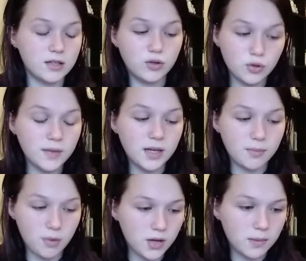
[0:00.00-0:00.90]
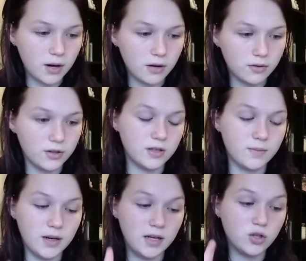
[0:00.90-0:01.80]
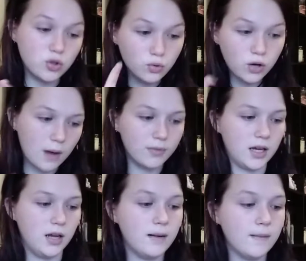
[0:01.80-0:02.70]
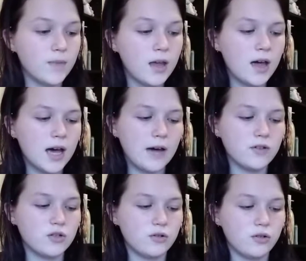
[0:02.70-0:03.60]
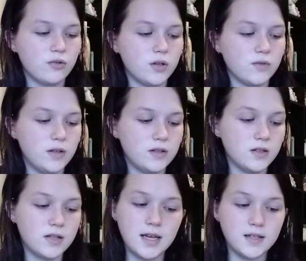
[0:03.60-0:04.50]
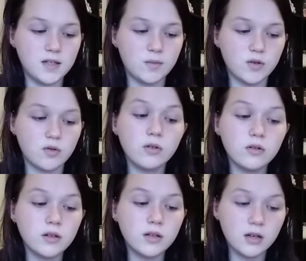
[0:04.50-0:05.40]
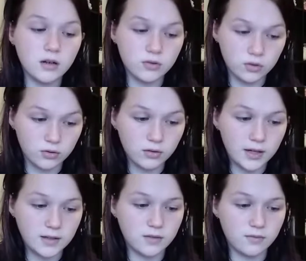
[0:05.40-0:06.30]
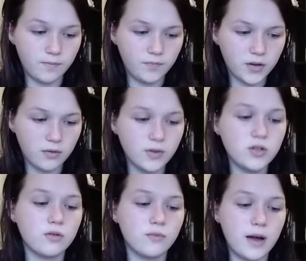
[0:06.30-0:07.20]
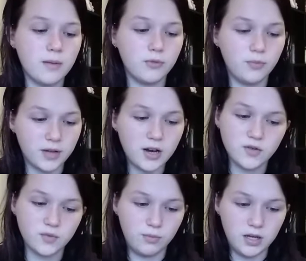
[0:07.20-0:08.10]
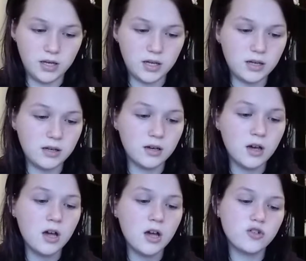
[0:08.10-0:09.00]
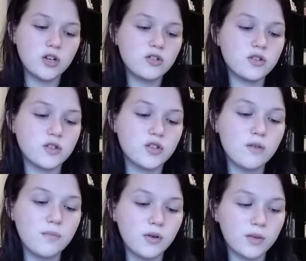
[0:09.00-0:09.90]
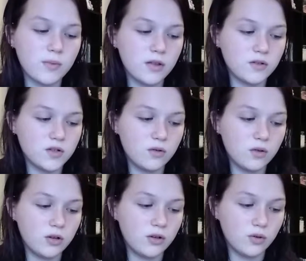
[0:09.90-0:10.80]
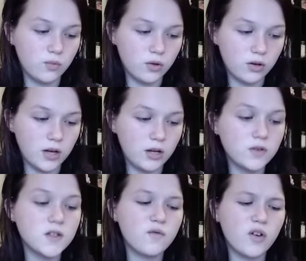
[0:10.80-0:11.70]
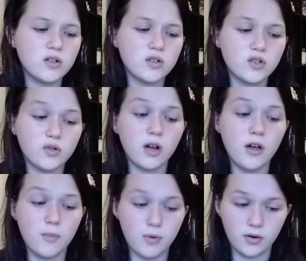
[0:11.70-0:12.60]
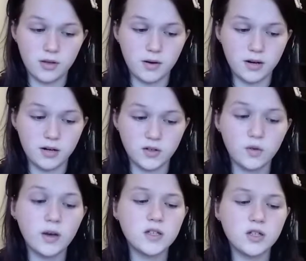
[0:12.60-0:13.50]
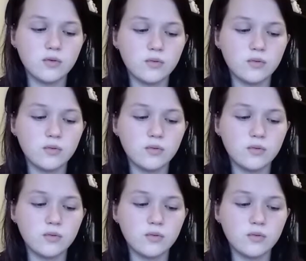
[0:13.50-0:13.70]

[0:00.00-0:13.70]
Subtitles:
too many Pokemon or they're too complicated. Irish33 reasons AZ is much older than an adult as original Red and Blue players would be. He treasures a certain Pokemon that is no longer in the world and goes as far to destroy other Pokemon in his quest to